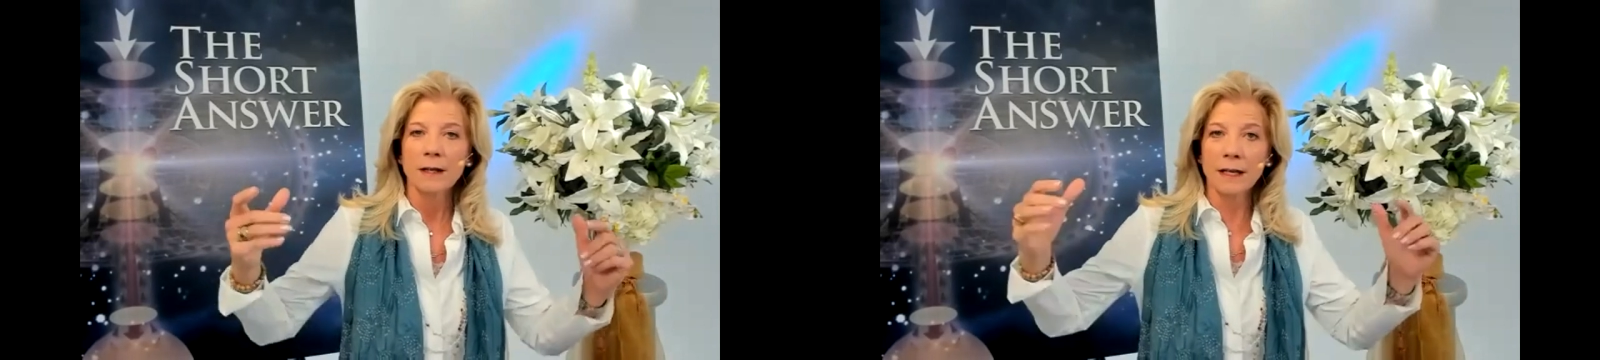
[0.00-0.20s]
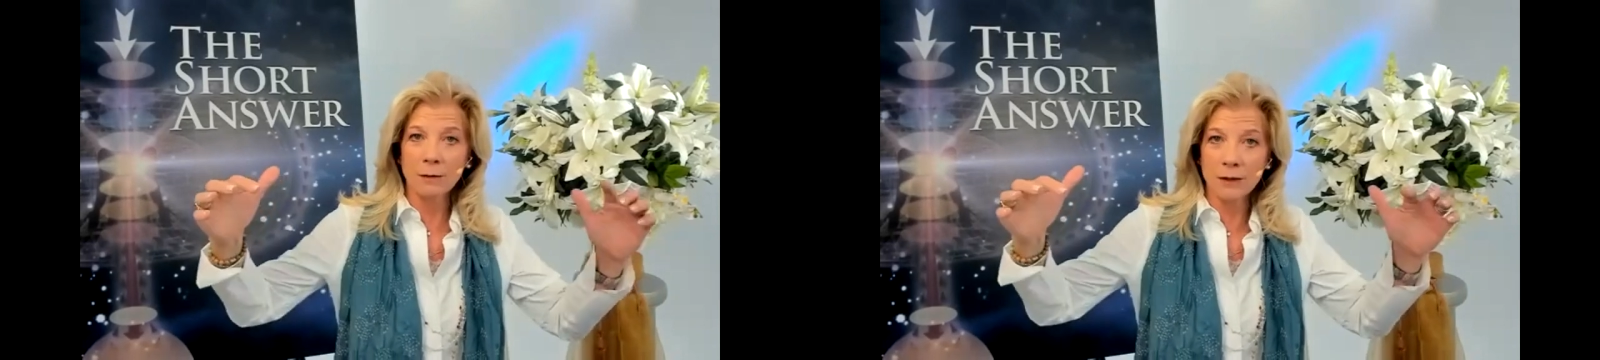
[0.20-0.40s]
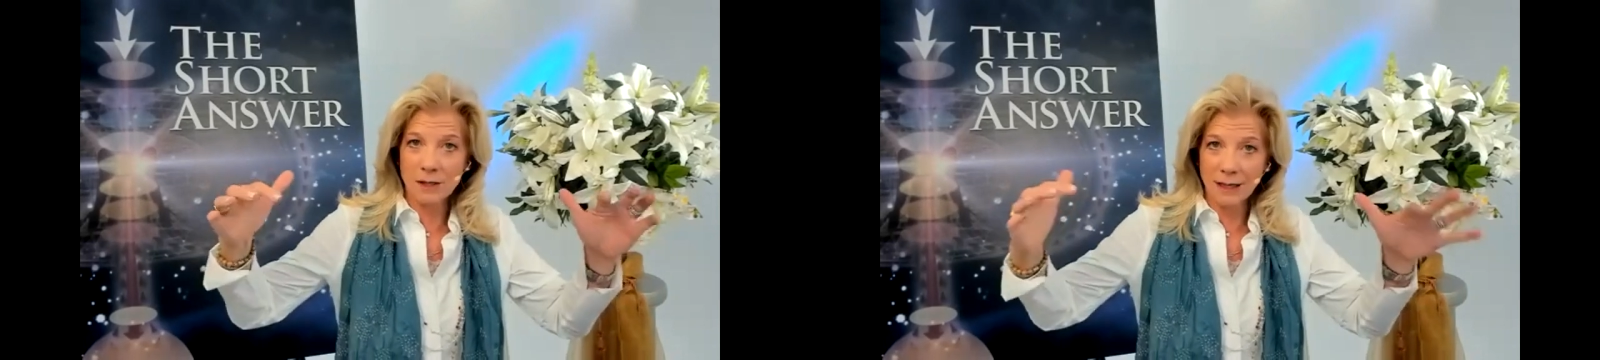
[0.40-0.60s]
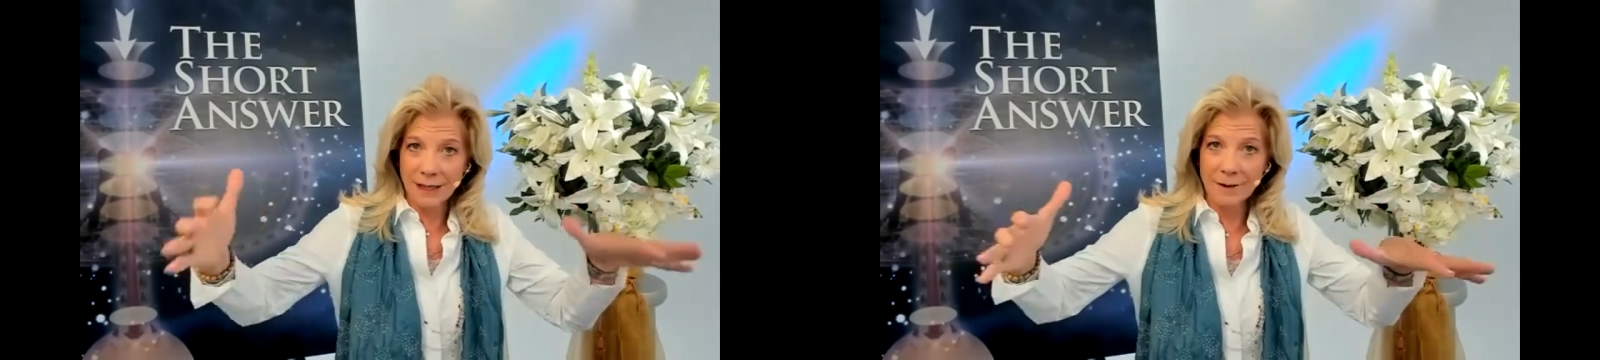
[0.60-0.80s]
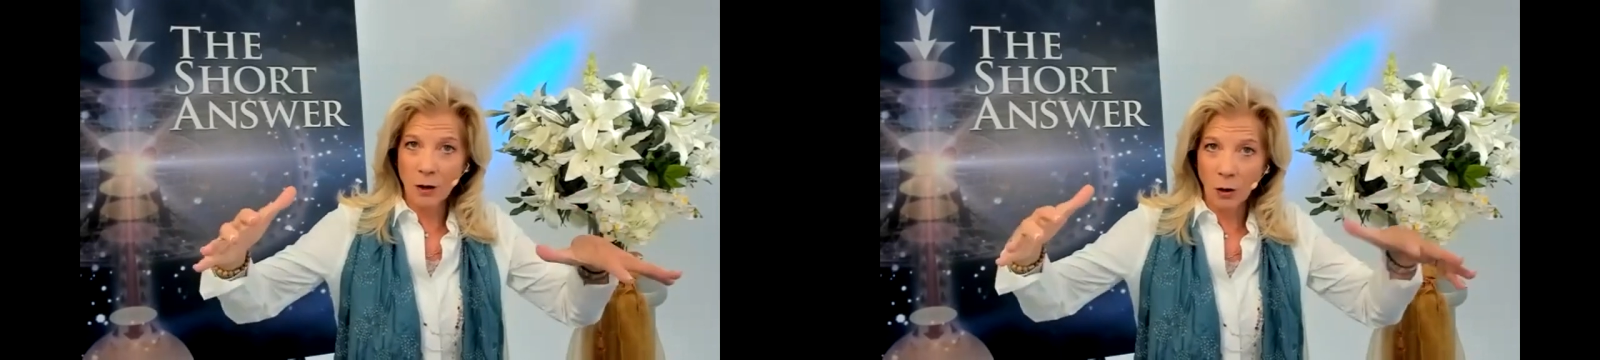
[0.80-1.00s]
that it was
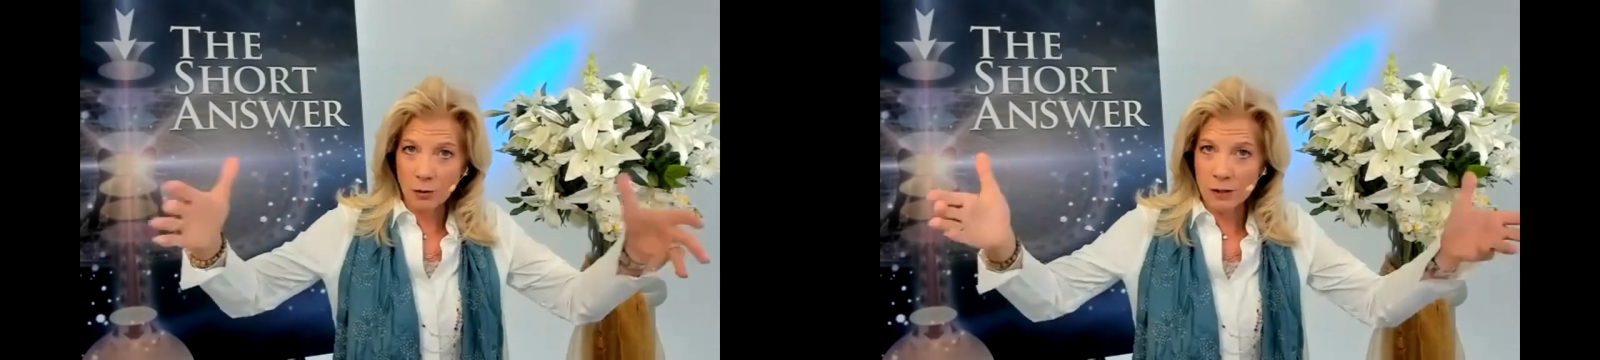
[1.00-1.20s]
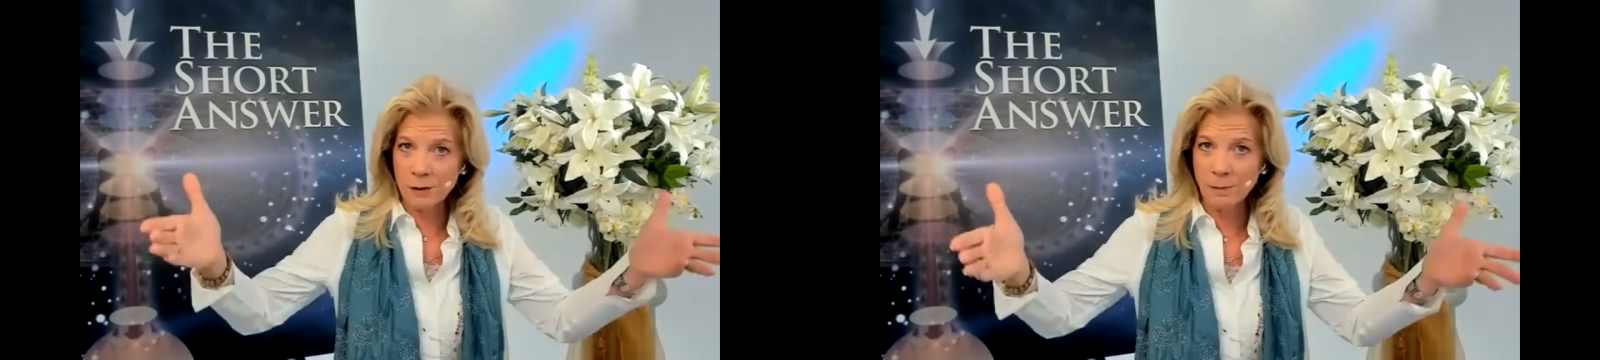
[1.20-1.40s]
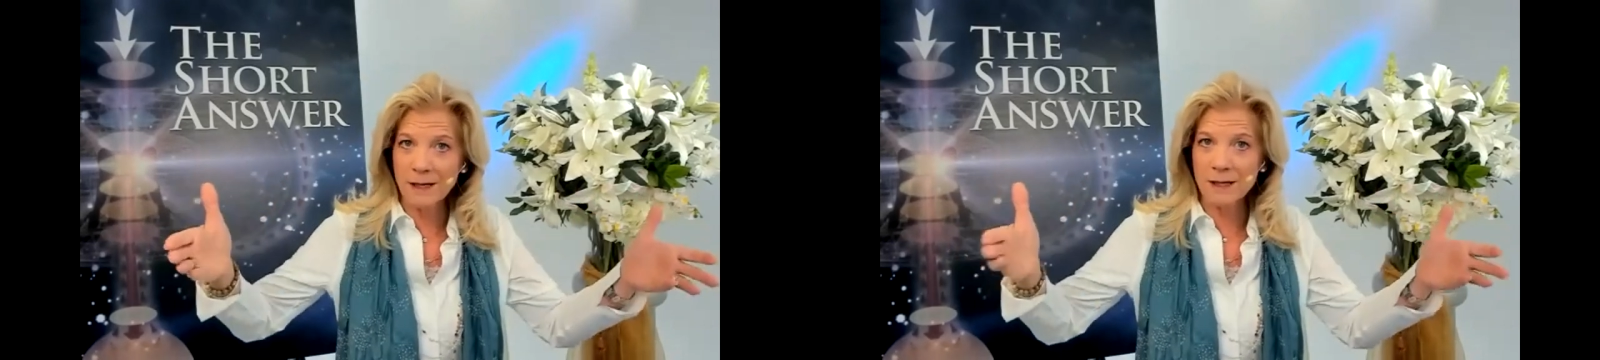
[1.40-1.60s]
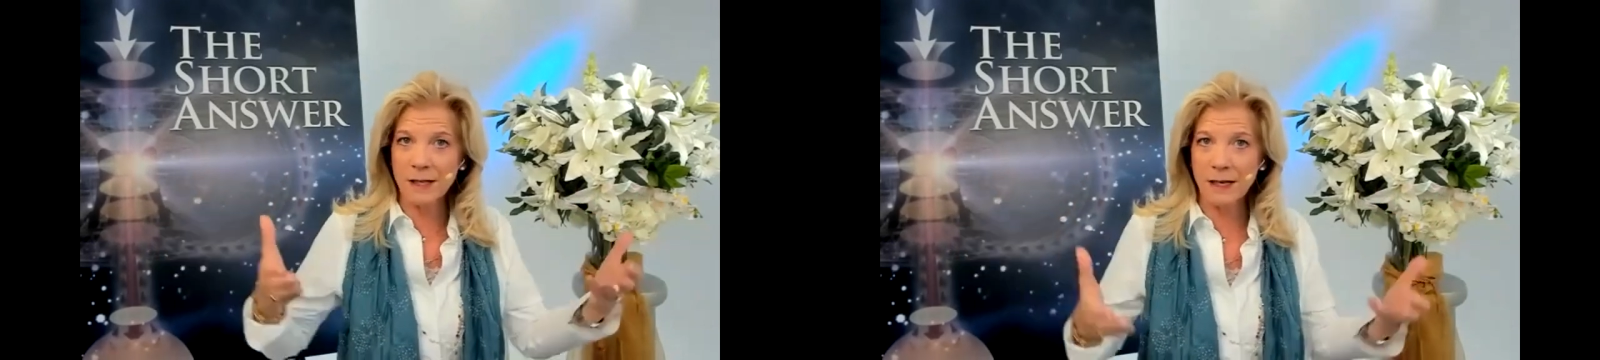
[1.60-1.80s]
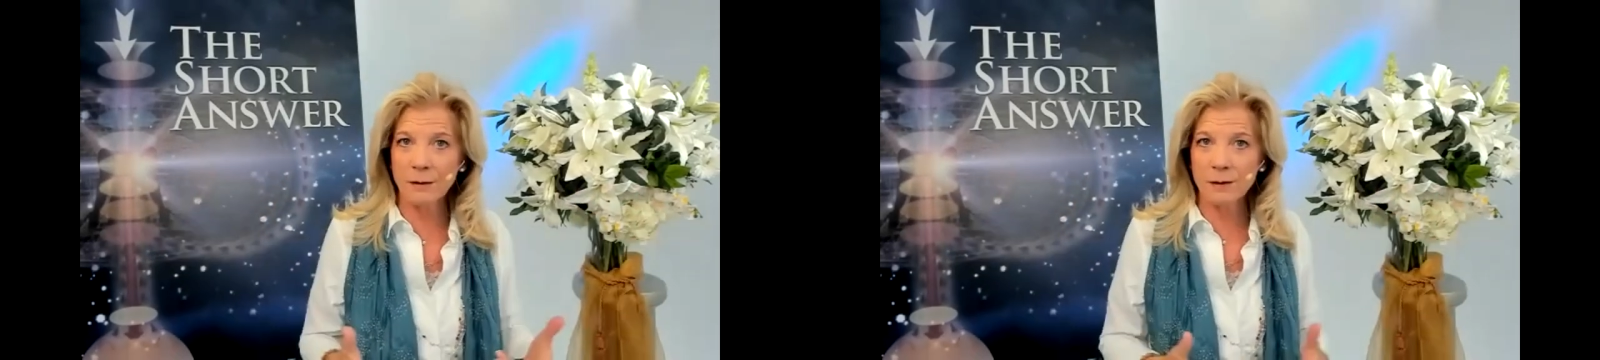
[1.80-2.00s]
in the whole space
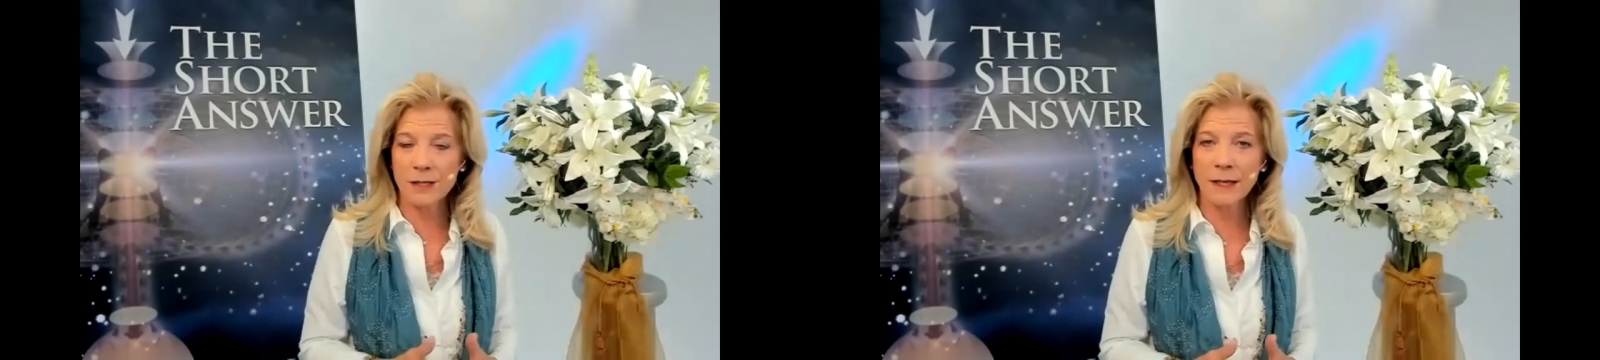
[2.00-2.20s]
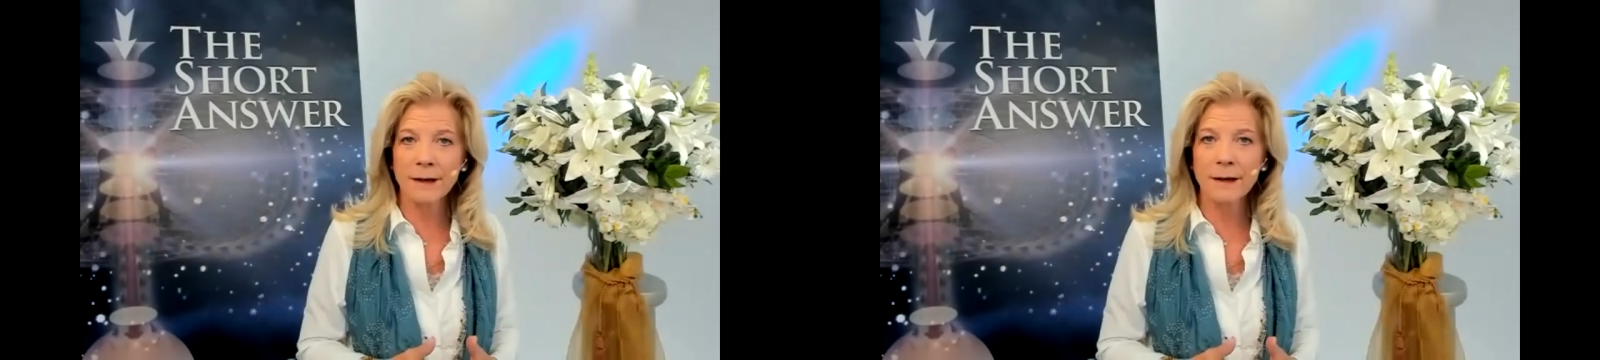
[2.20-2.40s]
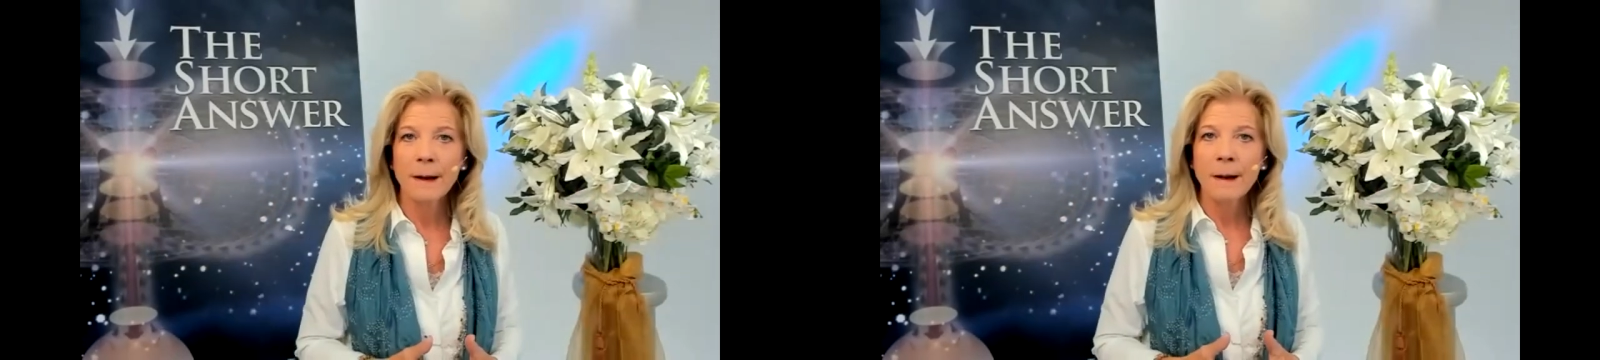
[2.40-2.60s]
that I was in